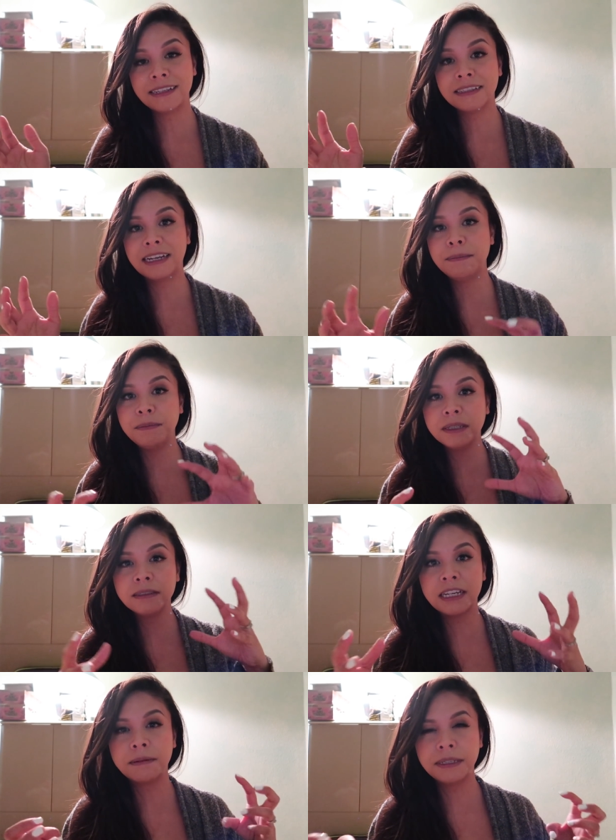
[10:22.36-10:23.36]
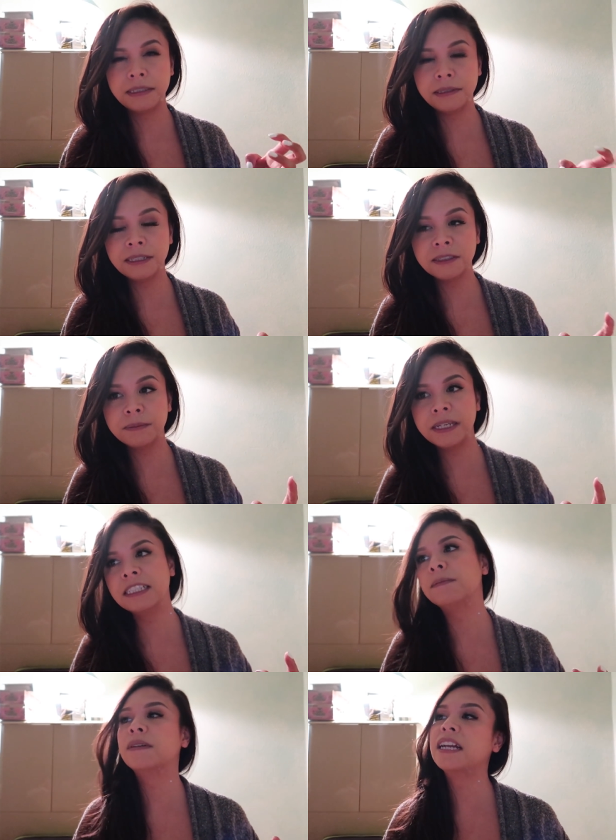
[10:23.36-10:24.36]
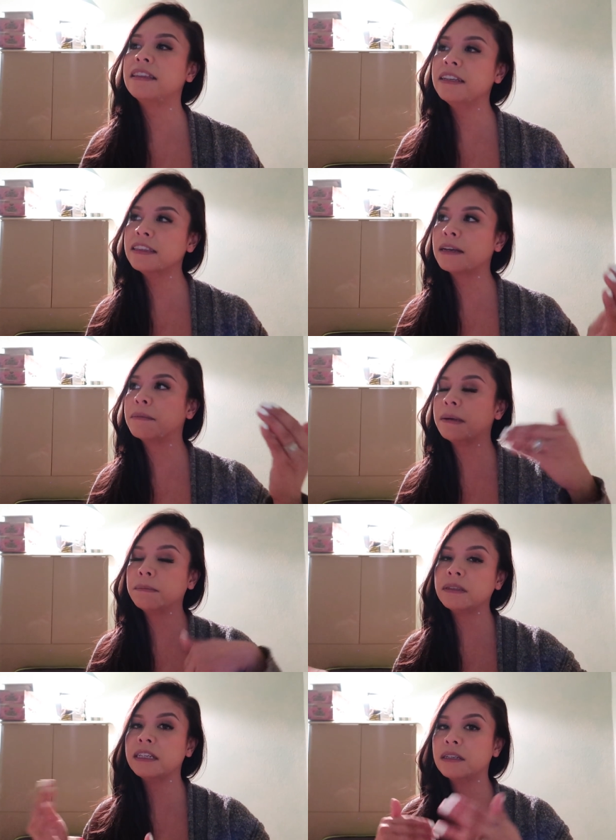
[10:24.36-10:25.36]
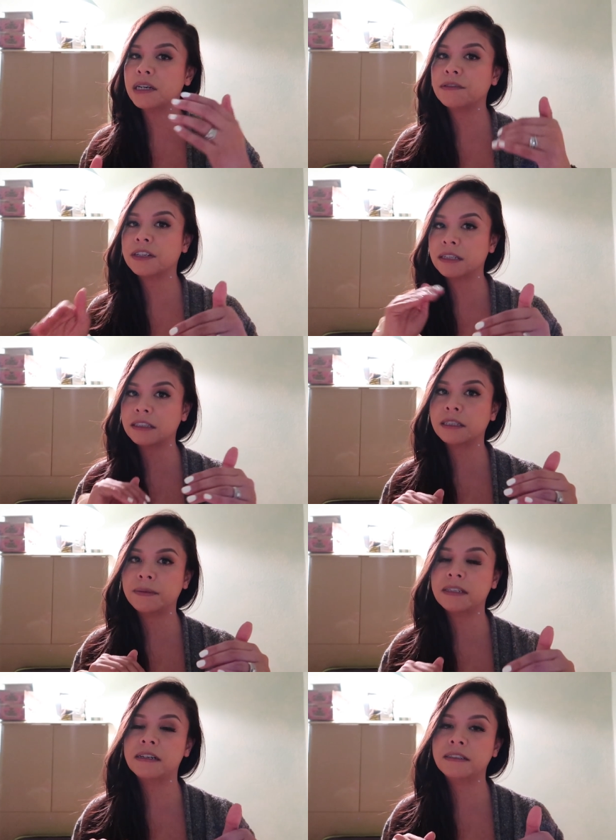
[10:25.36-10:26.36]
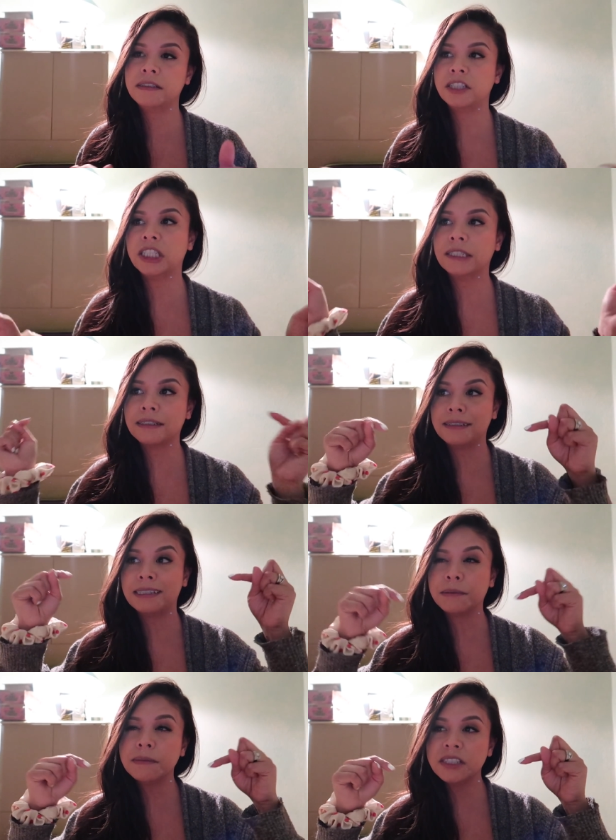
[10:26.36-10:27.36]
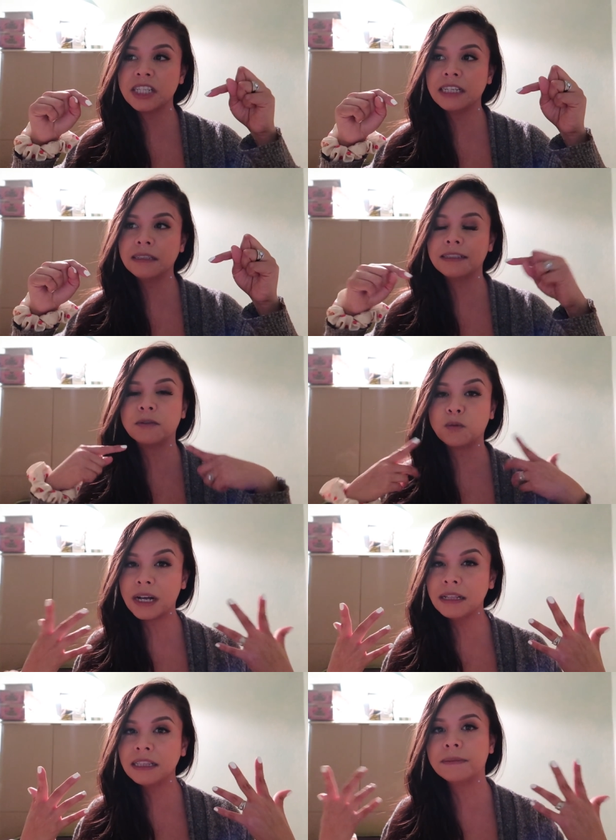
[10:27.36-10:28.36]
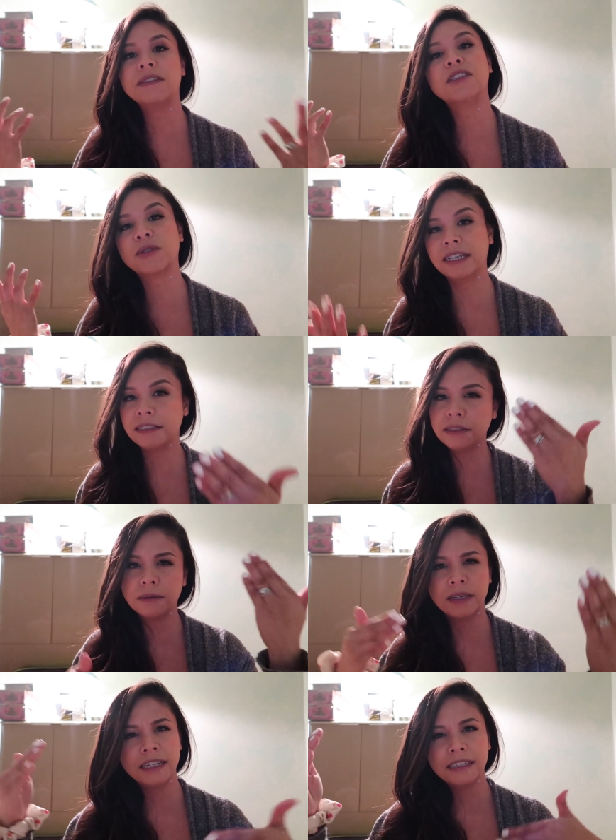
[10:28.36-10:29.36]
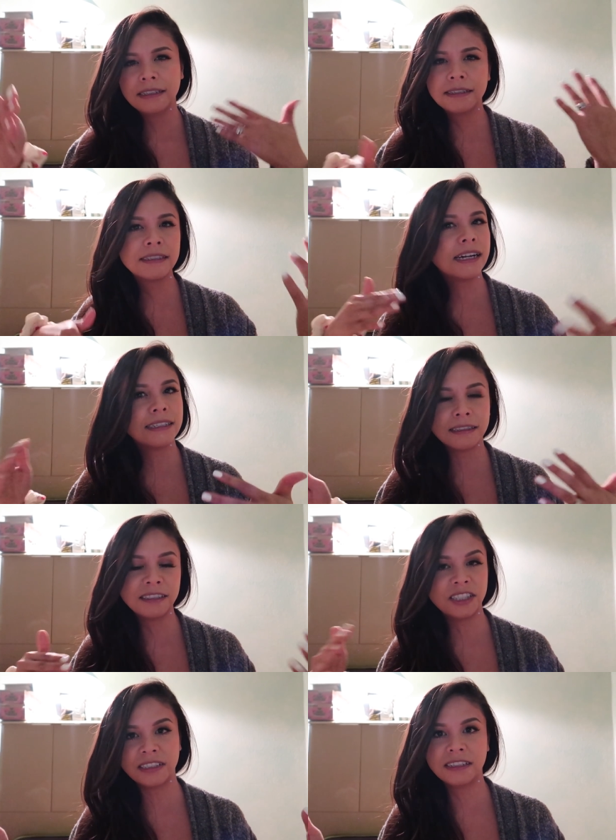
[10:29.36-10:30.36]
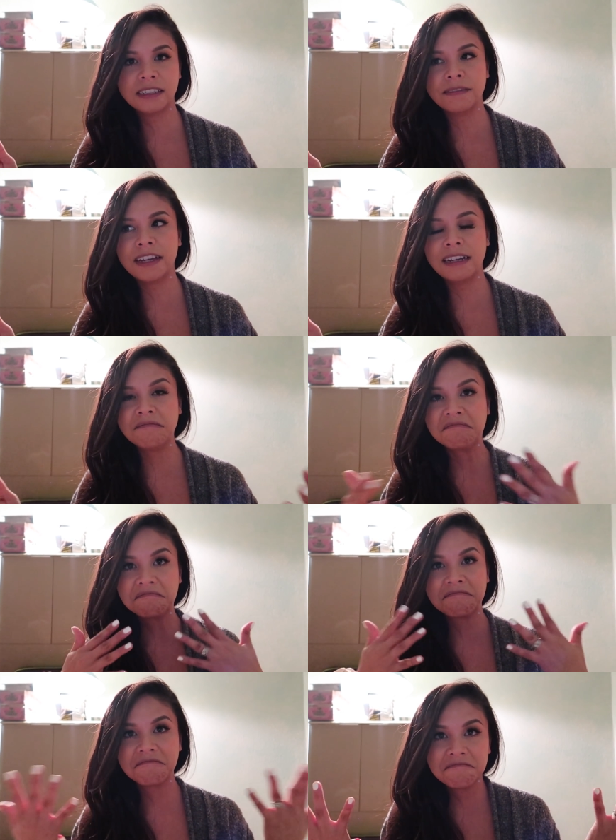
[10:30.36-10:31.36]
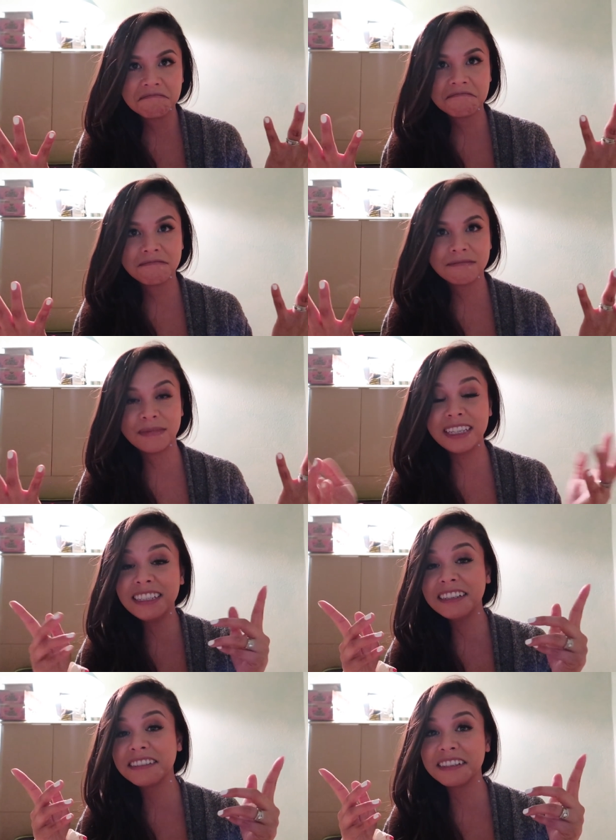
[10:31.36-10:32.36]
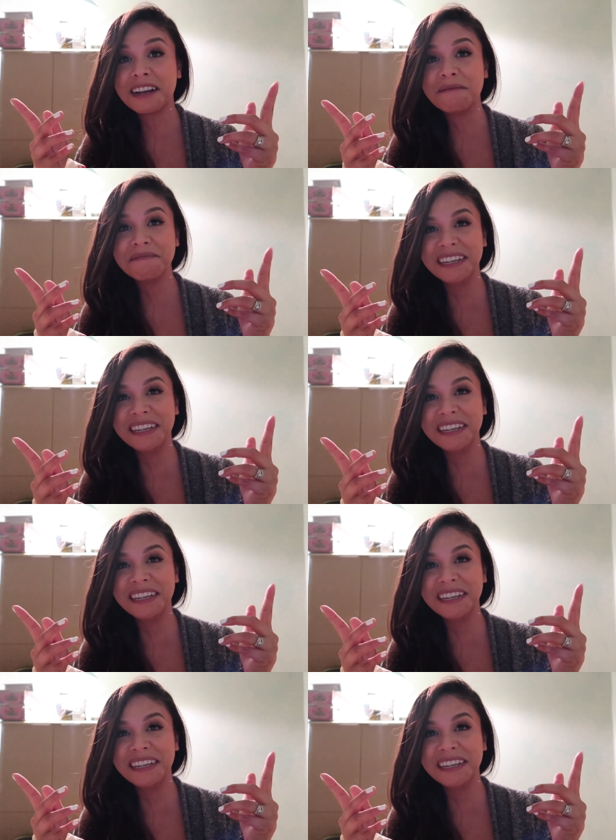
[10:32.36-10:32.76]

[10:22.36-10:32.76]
as I build out my studio space, but I think that might bleed over a little bit onto the Jerika Zimmerman channel as well. I'm still trying to decide the logistics of that. Details to come.